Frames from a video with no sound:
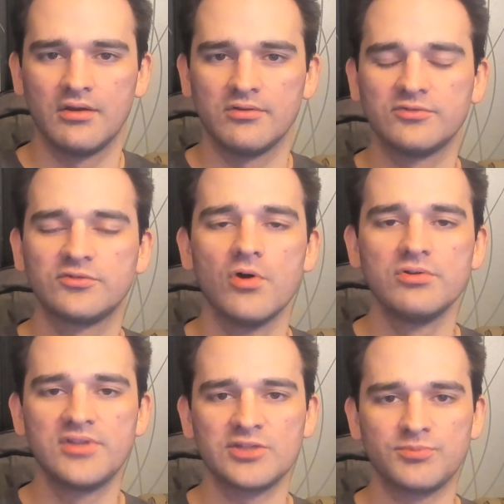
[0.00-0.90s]
so
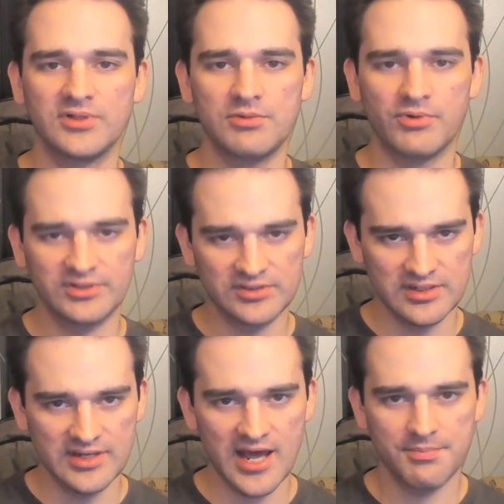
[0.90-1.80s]
desperately wanting to
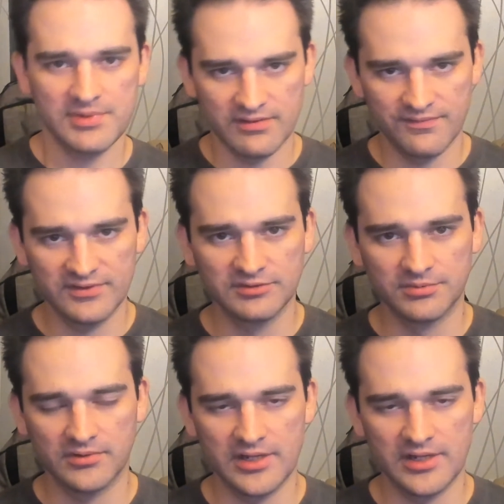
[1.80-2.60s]
not be invisible